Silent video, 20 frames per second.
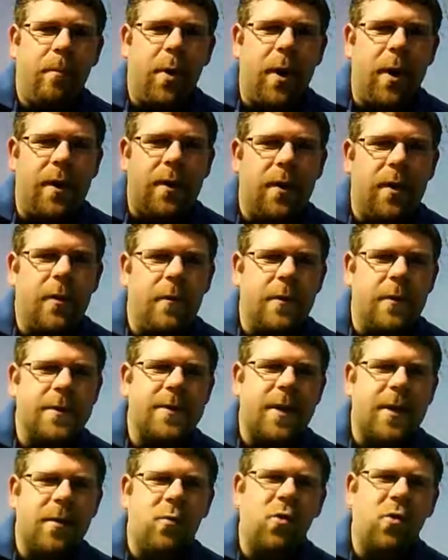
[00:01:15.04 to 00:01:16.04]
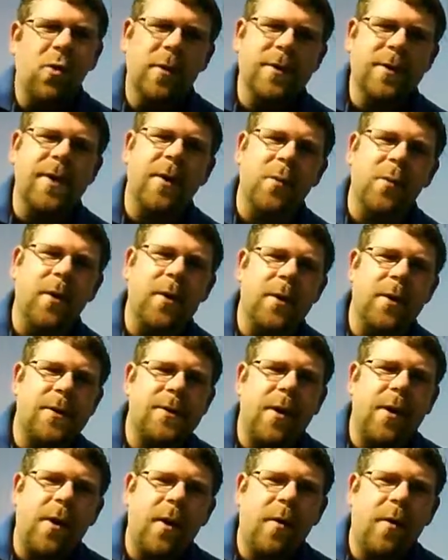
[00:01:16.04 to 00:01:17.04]
But the same rules that we're going to
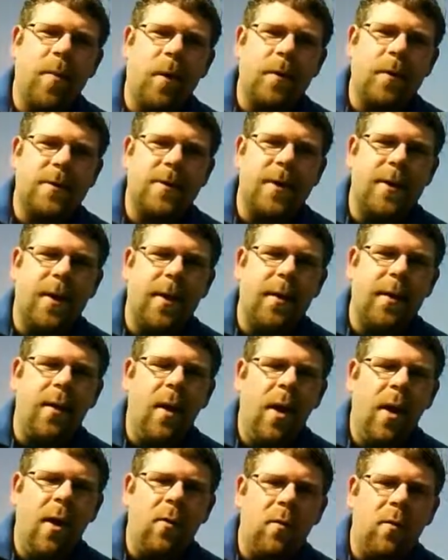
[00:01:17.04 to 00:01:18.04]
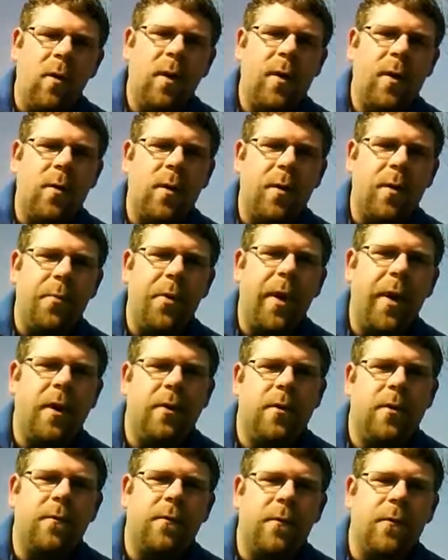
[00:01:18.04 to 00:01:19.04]
talk about today really would apply
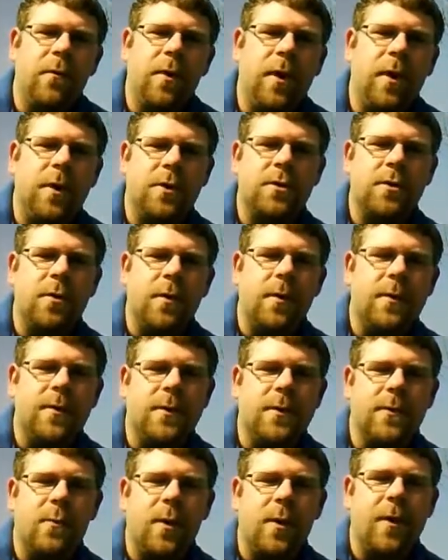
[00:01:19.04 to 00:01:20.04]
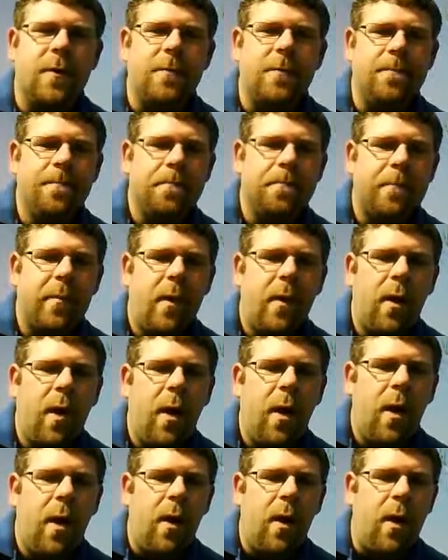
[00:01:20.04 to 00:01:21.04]
to the fruiting trees as well.
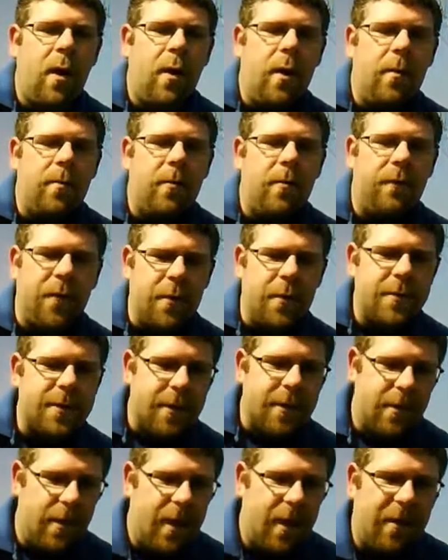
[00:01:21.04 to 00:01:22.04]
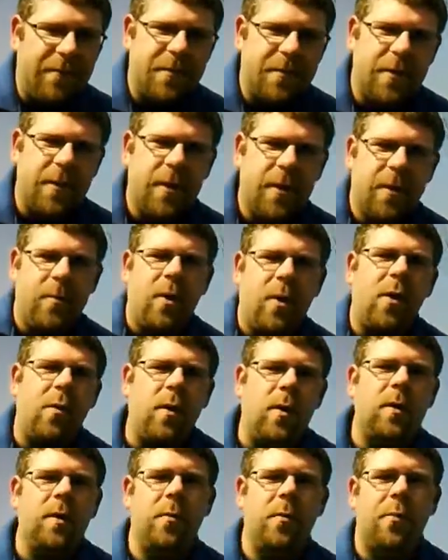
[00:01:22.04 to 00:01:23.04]
The first thing you have to think about
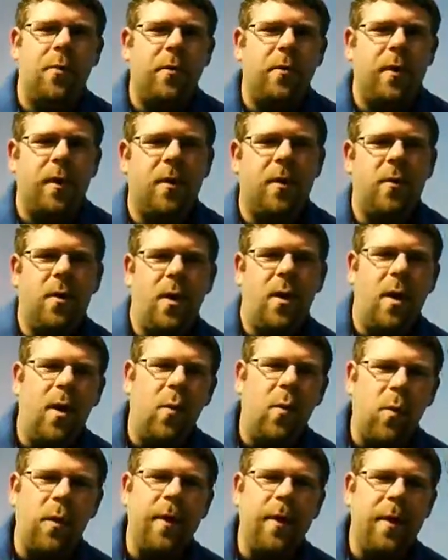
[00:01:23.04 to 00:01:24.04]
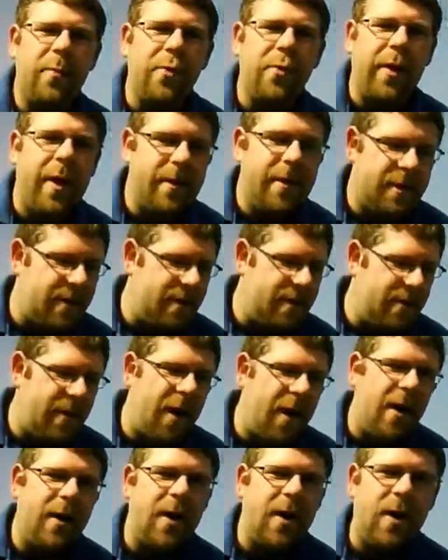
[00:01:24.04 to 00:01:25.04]
when you're pruning woody plants is you
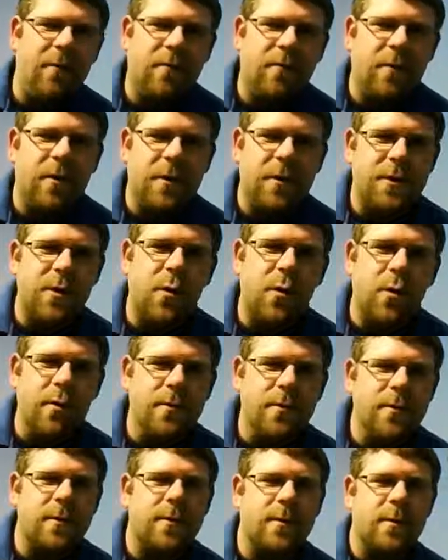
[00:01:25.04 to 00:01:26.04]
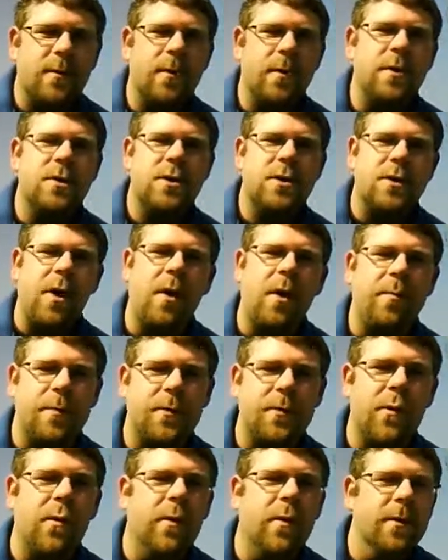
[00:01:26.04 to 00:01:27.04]
got to have good tools, good sharp
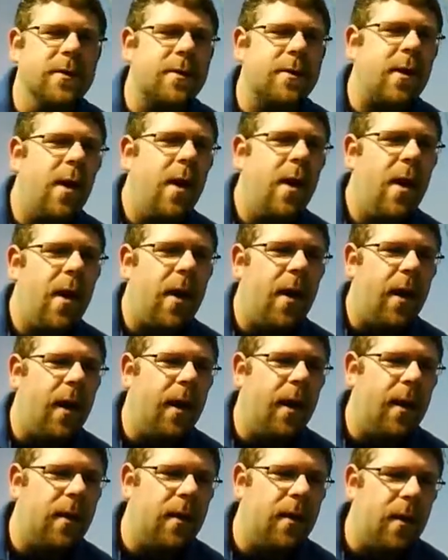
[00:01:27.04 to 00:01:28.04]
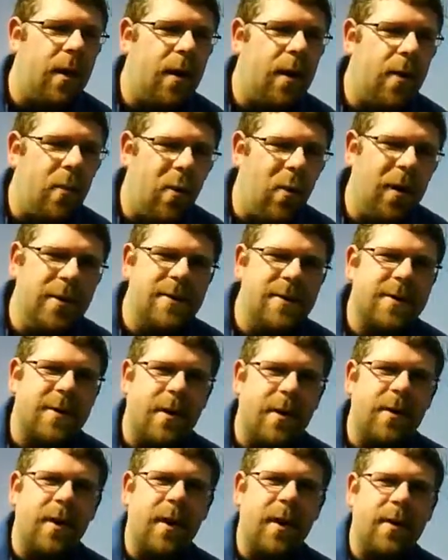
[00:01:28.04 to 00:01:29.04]
tools, and ones that
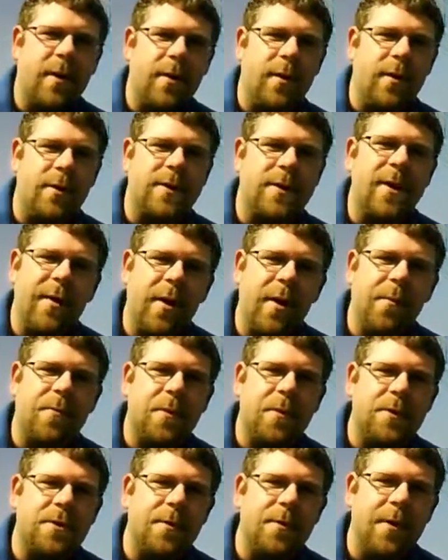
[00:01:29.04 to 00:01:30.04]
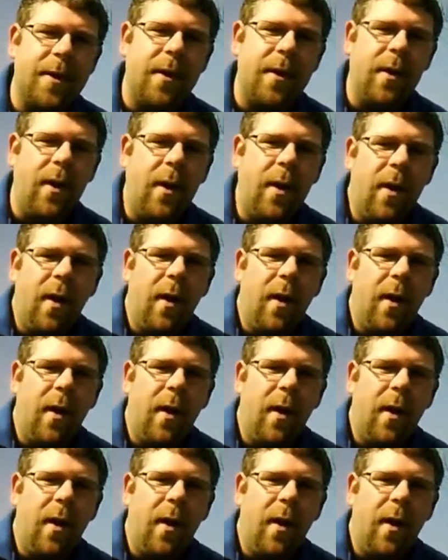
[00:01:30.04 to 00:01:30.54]
are not going to tear up the tree